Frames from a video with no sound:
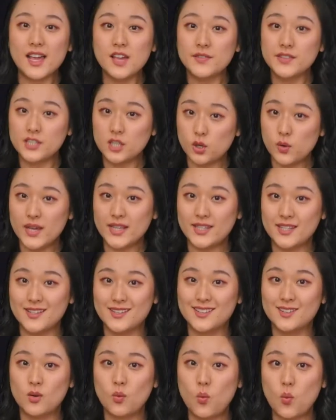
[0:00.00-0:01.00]
have no
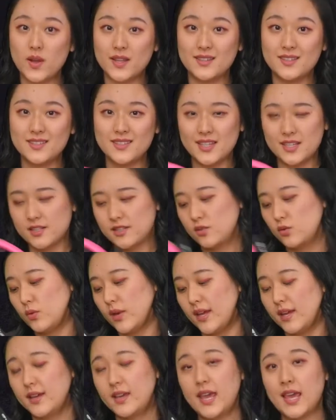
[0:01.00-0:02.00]
idea when this
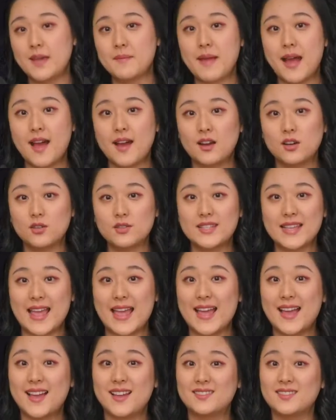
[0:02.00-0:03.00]
ring came out
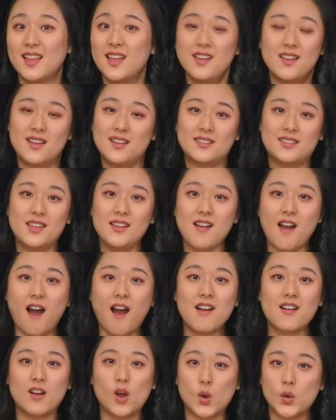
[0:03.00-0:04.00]
and there
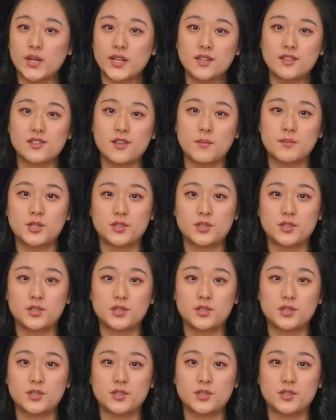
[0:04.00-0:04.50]
are already some